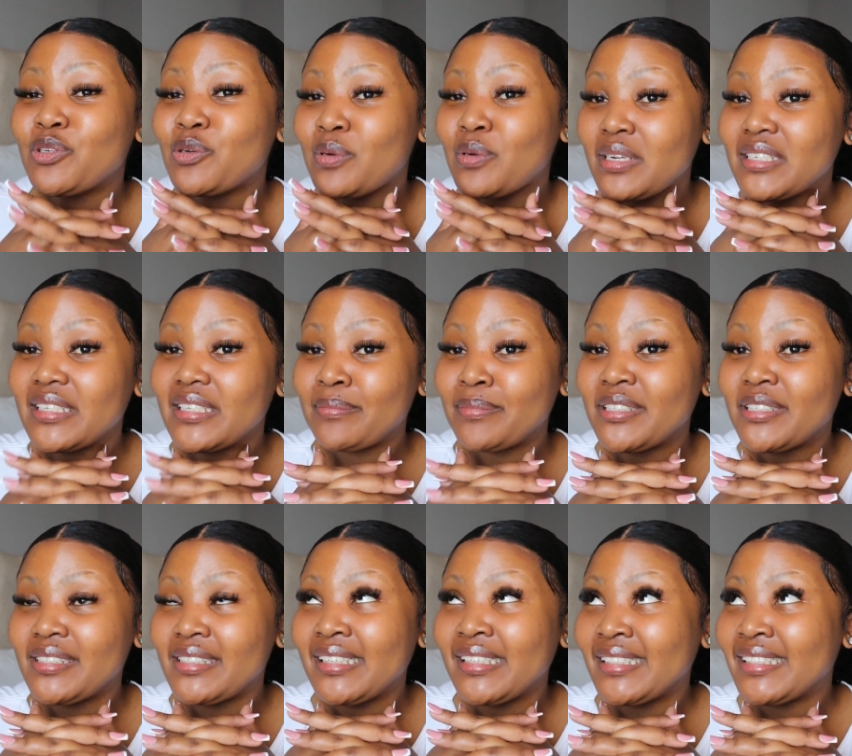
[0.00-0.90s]
to wash up
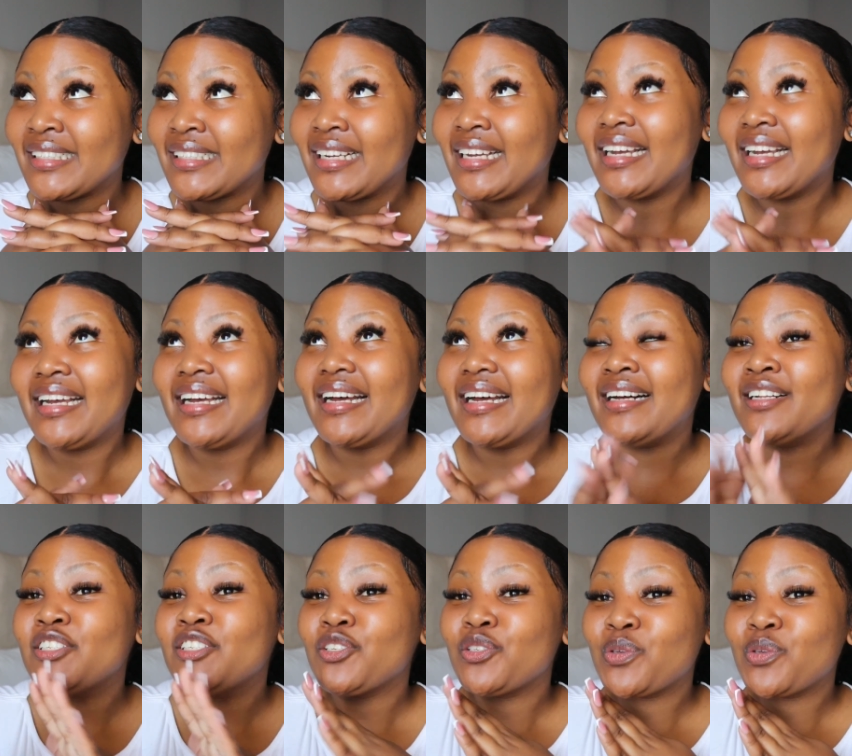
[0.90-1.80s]
at the lash.
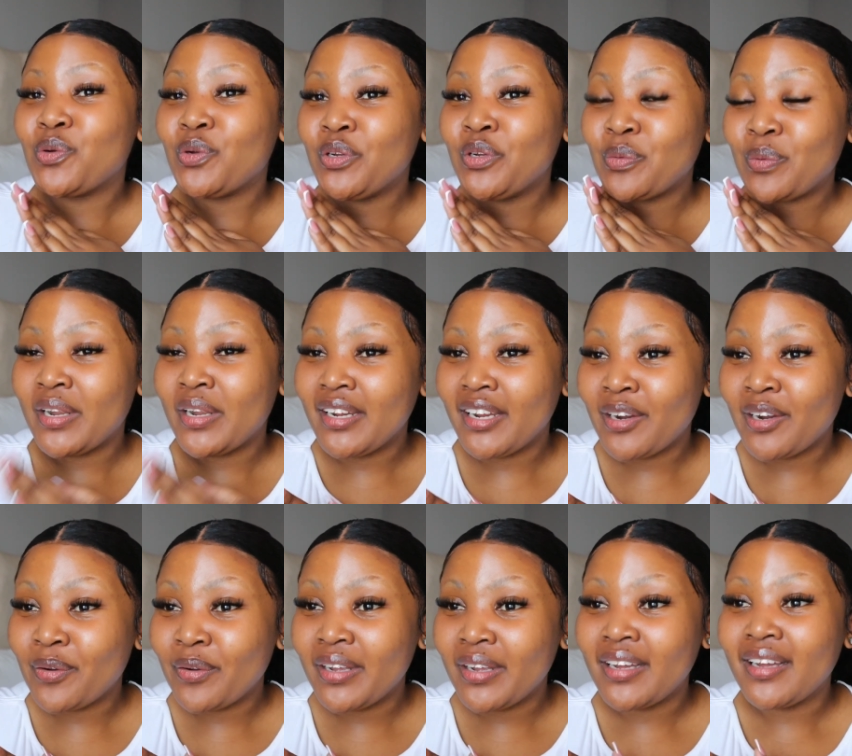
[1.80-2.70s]
I'll just go in one
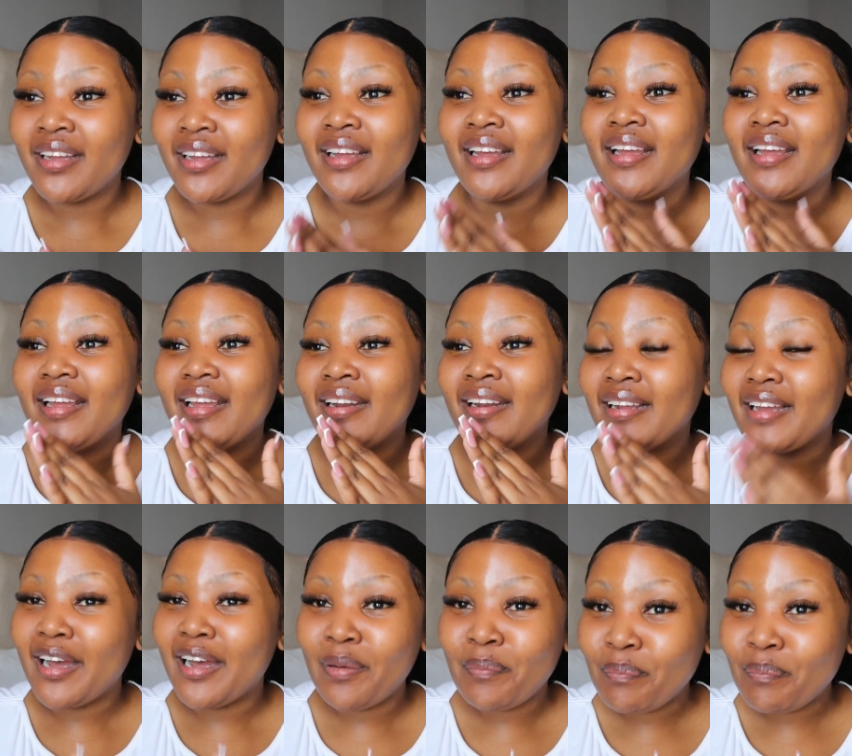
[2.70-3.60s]
area
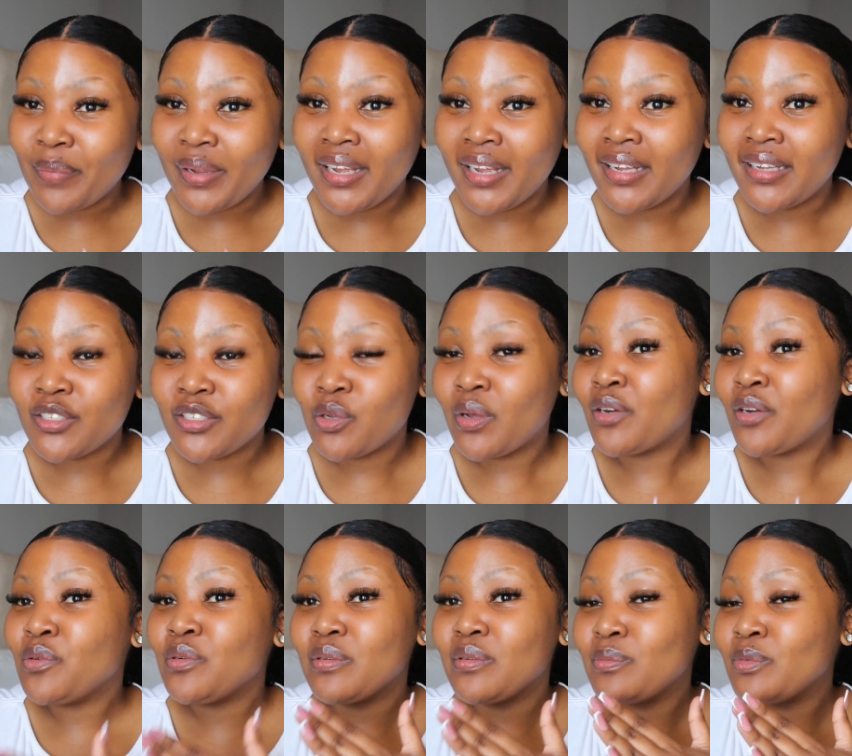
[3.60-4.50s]
and come back. So I
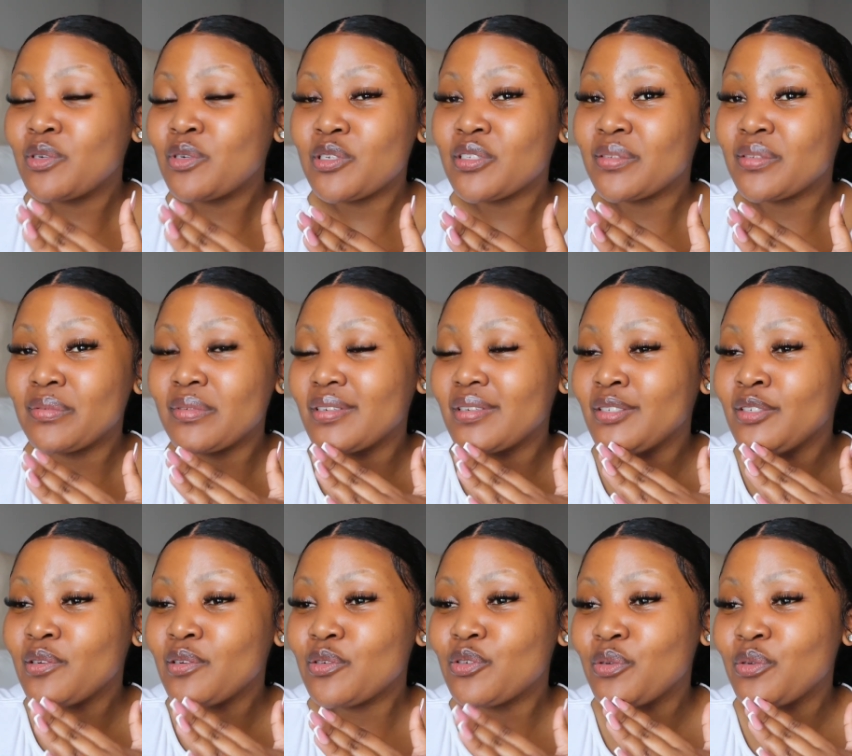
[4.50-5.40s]
don't, because
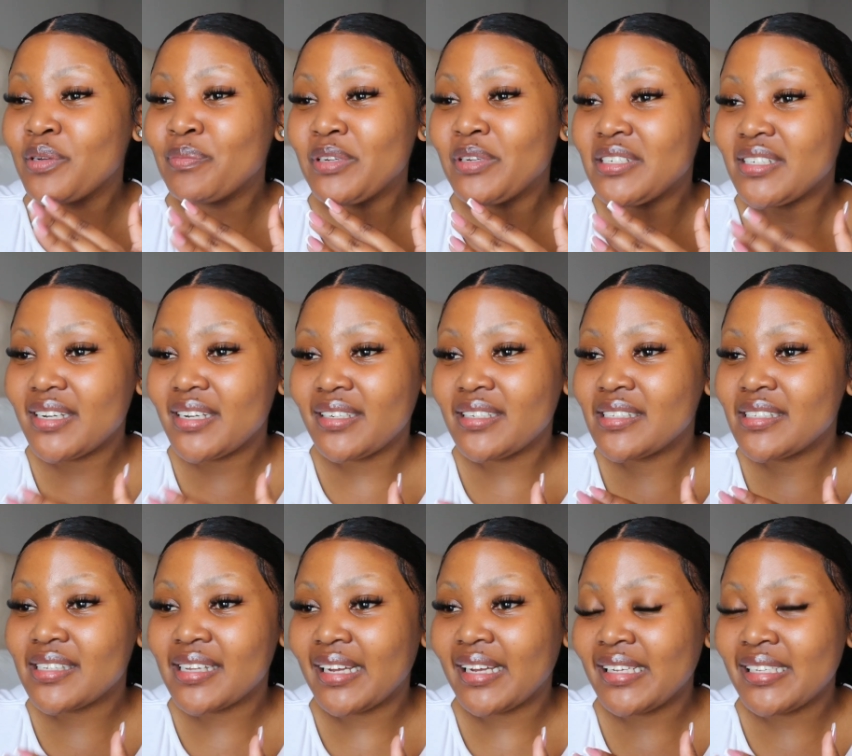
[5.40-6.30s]
you know, doing
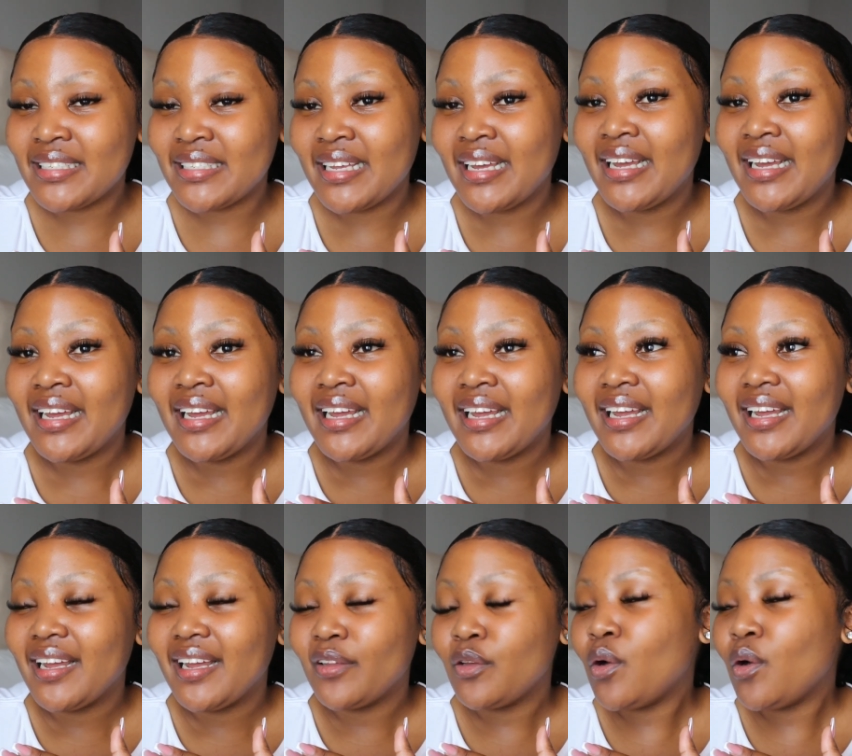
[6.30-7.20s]
maintenance, guys.
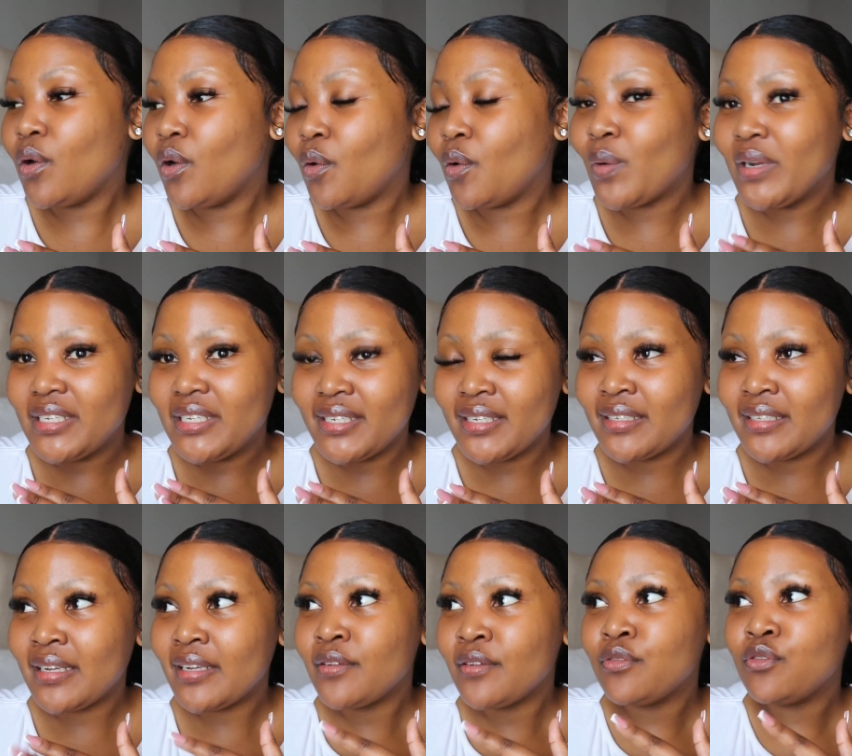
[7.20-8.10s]
Yo,
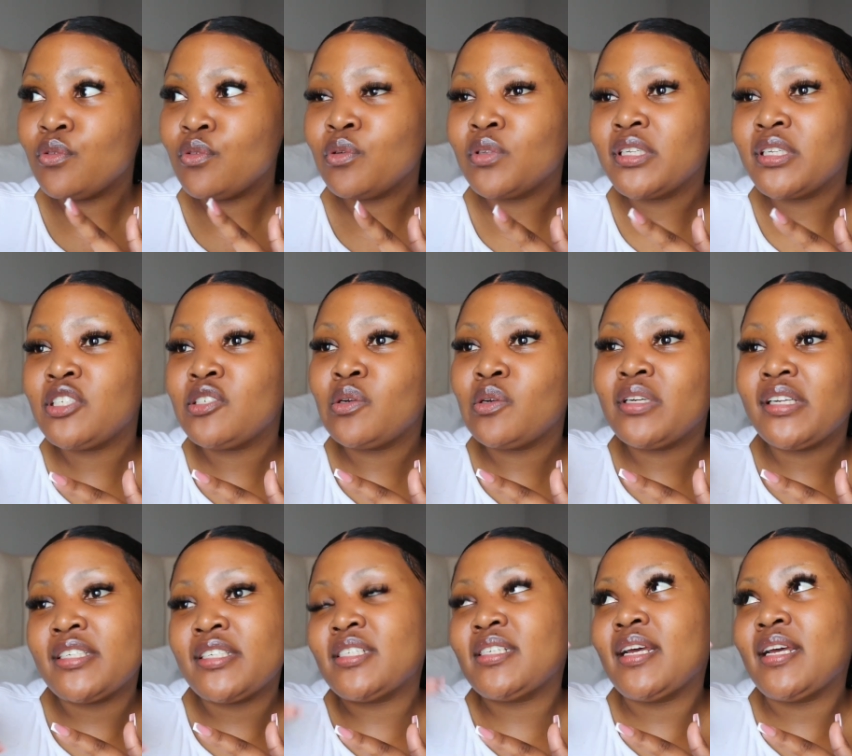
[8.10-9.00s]
Watina, if you know that your
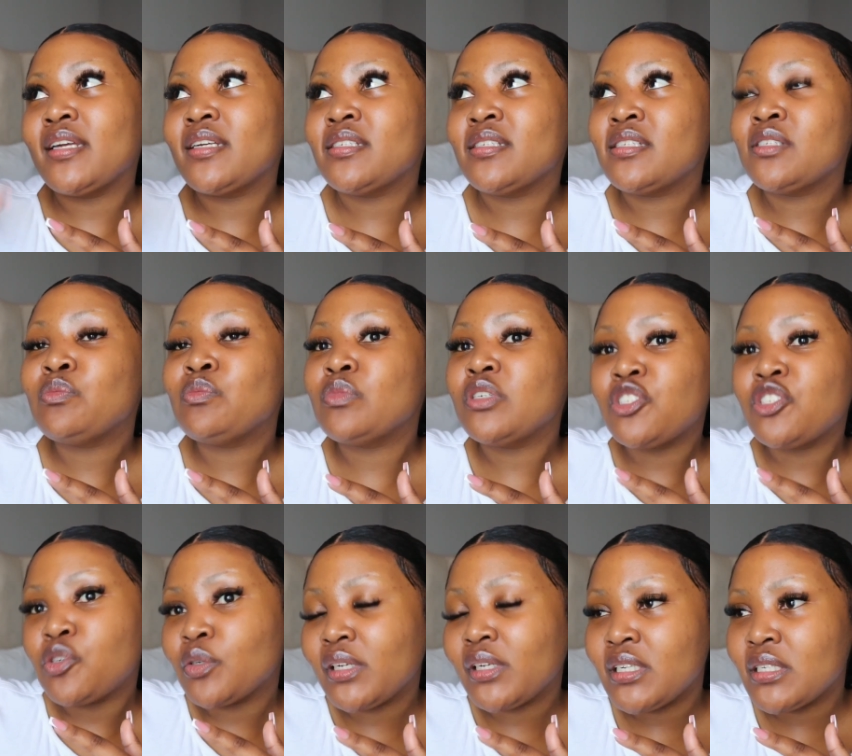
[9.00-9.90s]
lash tech is in
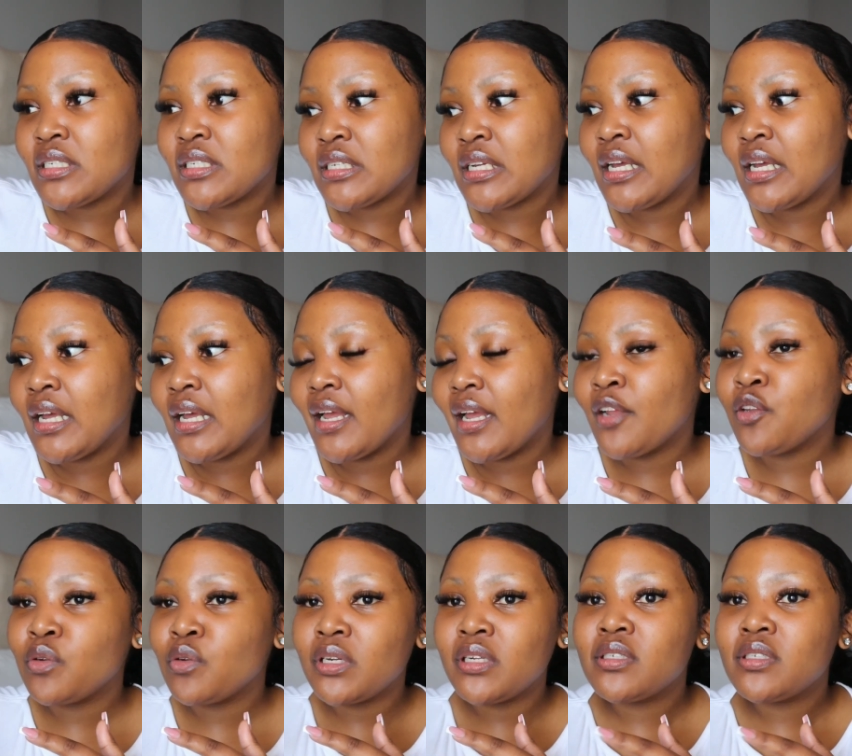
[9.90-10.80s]
Midrand
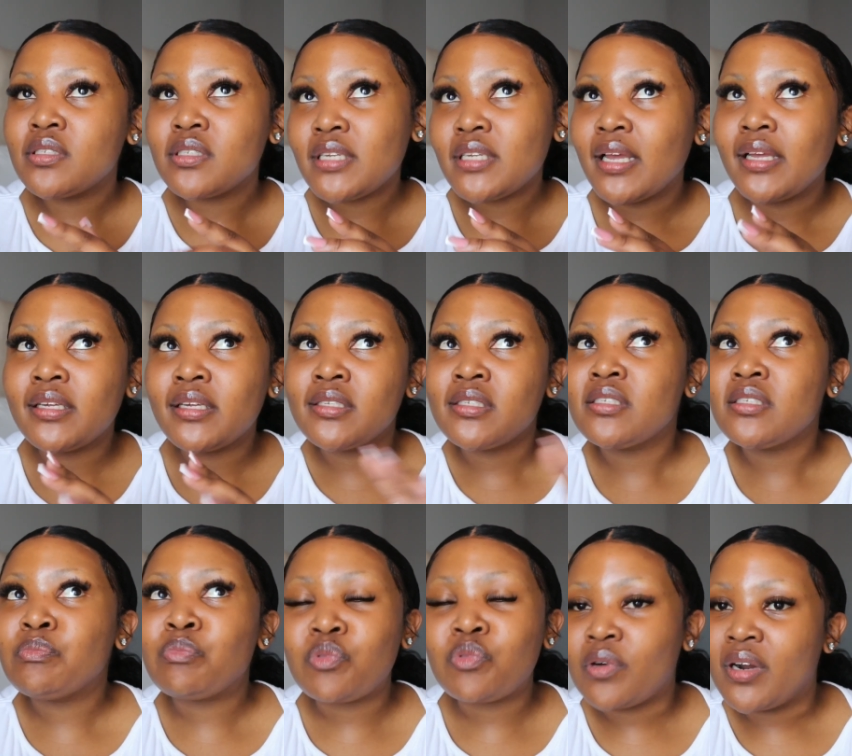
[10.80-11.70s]
and your nail tech is
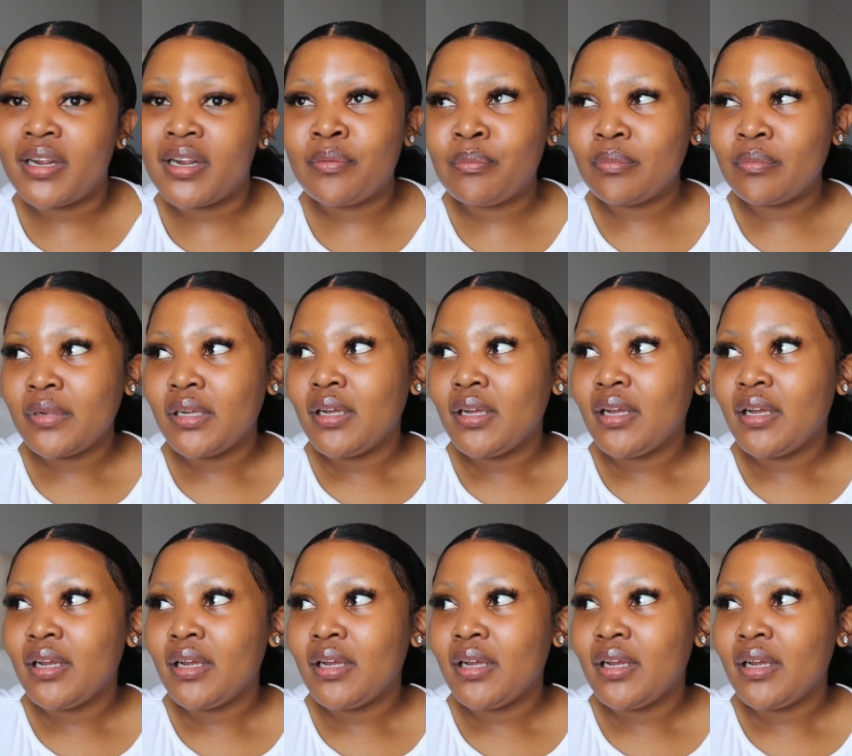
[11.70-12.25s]
in Bram,